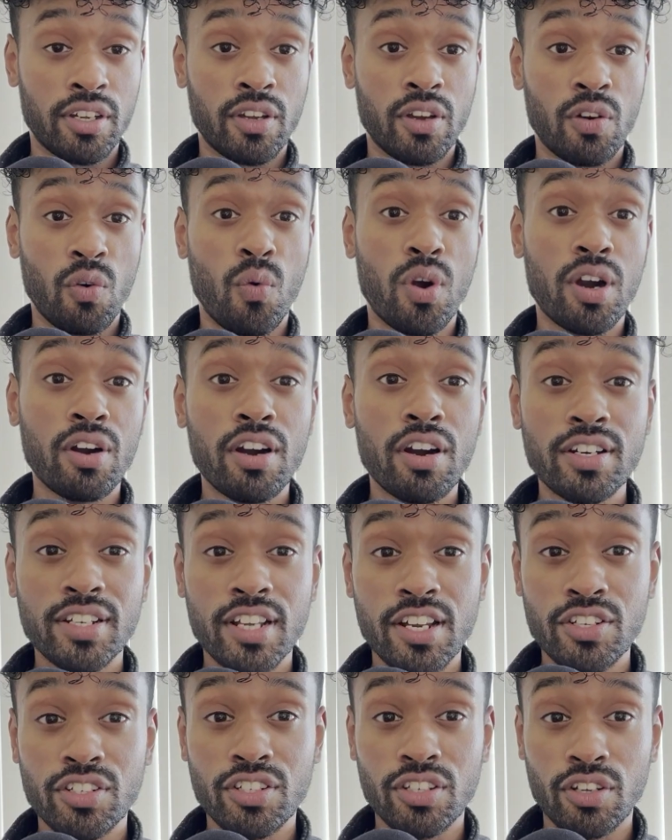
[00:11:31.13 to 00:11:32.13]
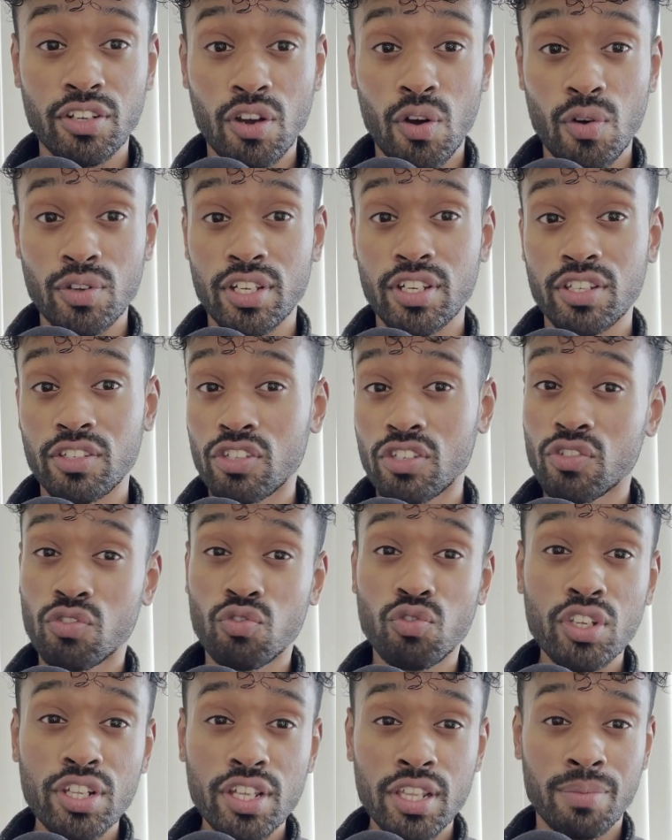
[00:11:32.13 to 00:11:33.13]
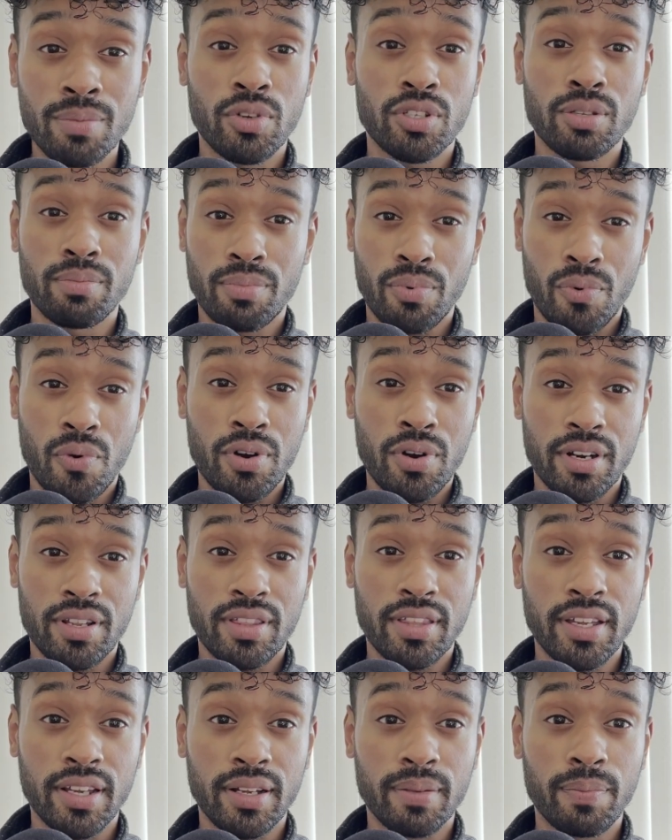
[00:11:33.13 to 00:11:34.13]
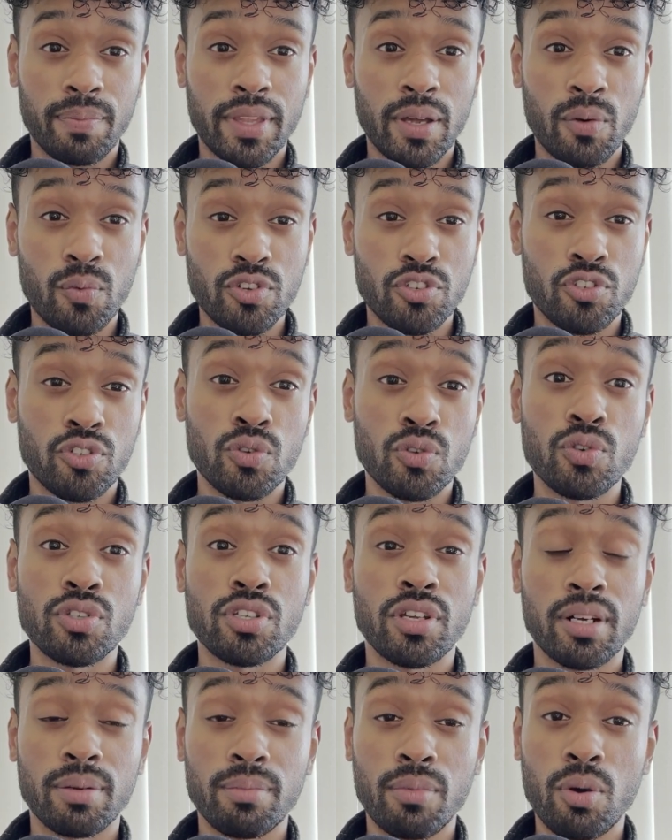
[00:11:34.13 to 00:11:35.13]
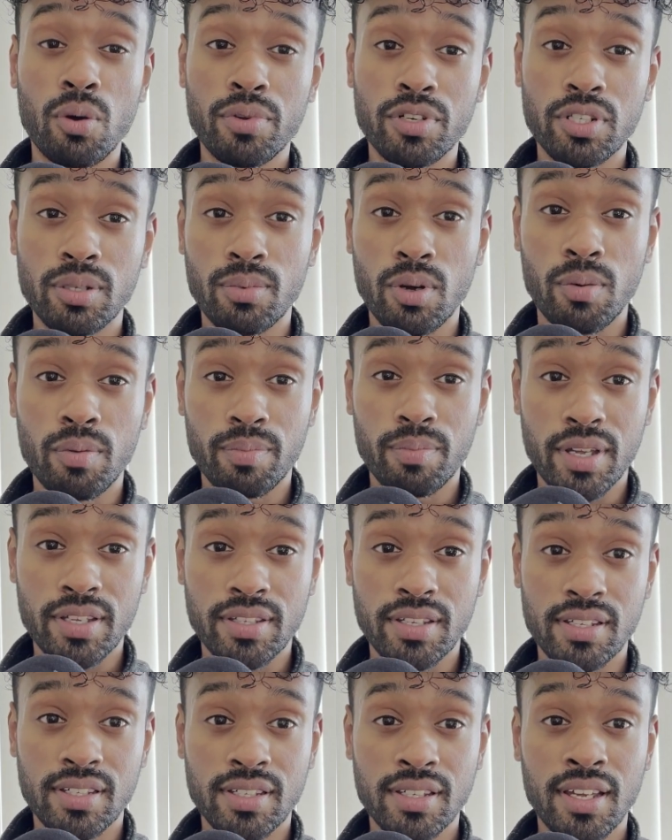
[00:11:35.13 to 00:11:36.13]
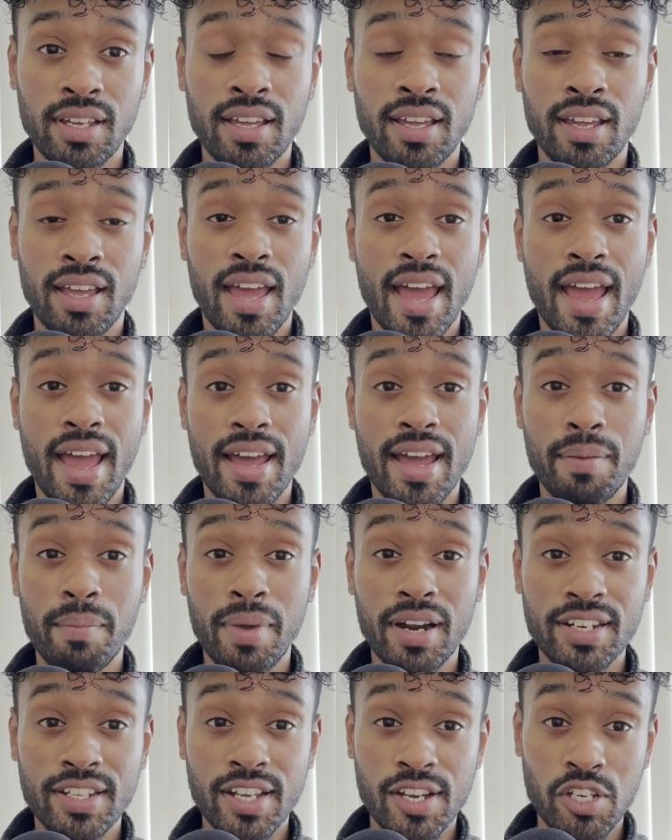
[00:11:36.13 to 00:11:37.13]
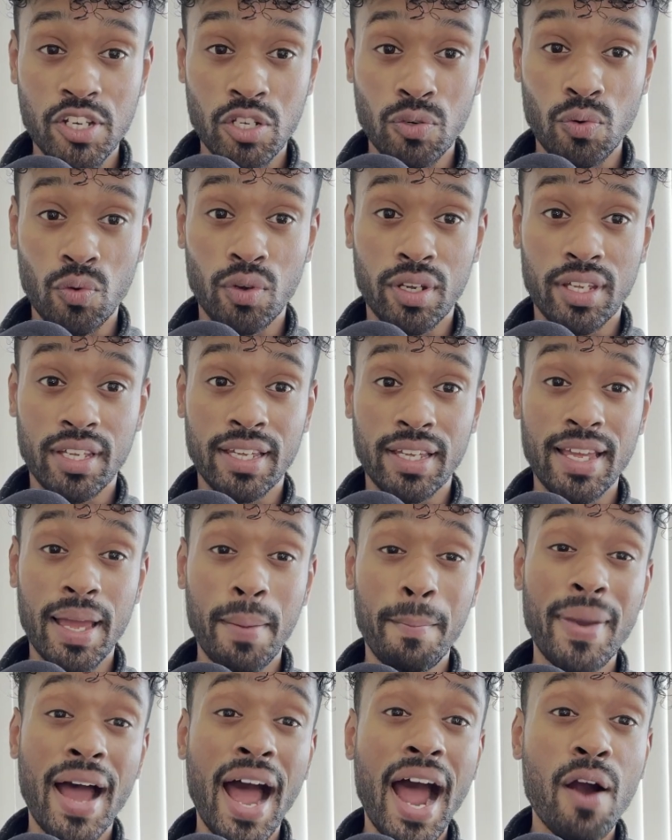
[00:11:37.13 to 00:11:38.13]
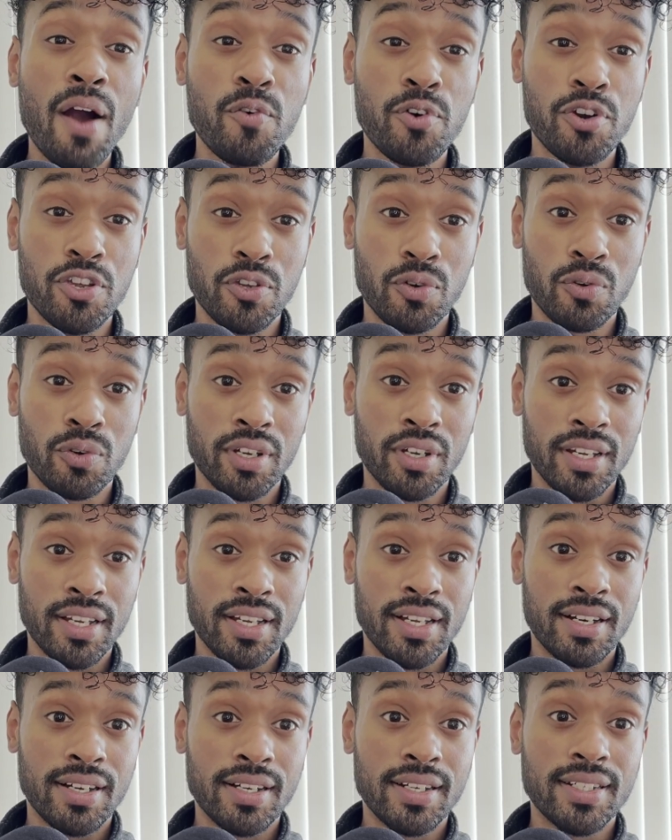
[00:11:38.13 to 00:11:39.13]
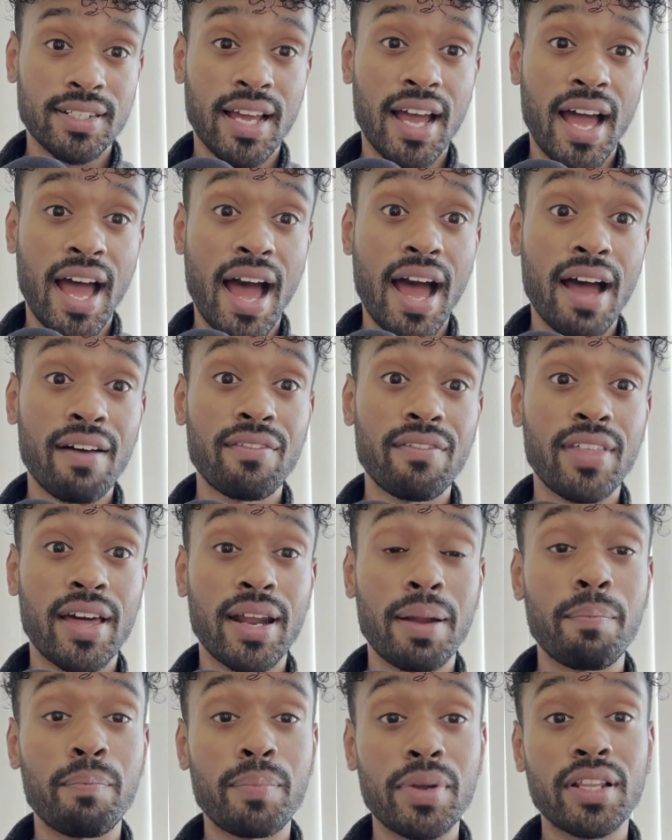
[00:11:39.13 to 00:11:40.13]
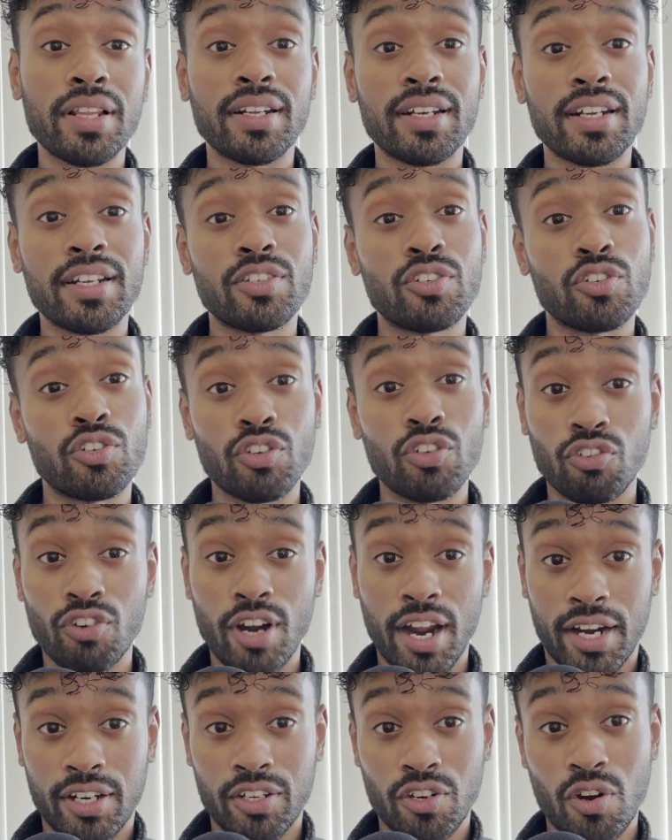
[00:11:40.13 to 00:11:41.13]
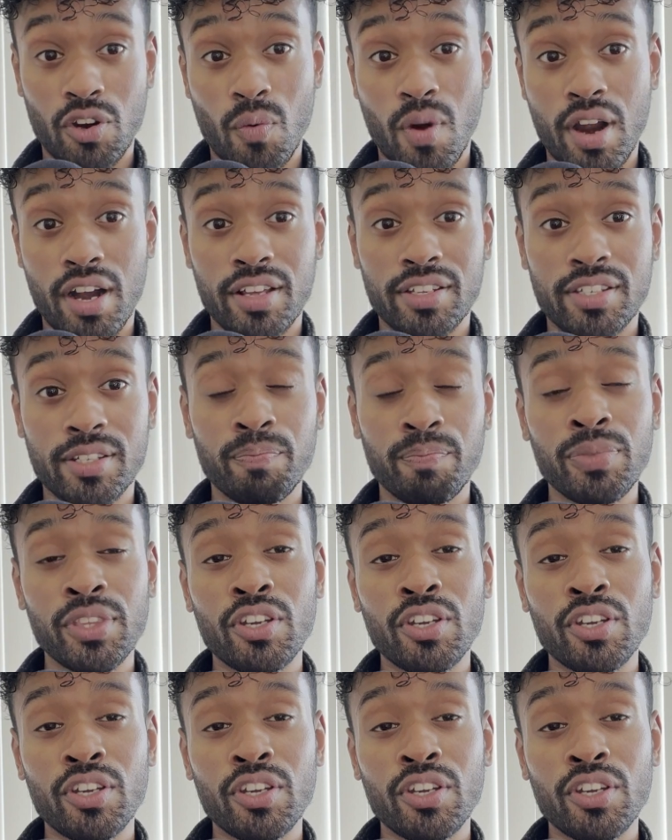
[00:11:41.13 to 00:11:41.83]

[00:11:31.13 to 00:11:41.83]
Where our attention goes is just really the most important thing that we choose on a moment-to-moment basis. And meditation will empower you to have that ability to direct your awareness.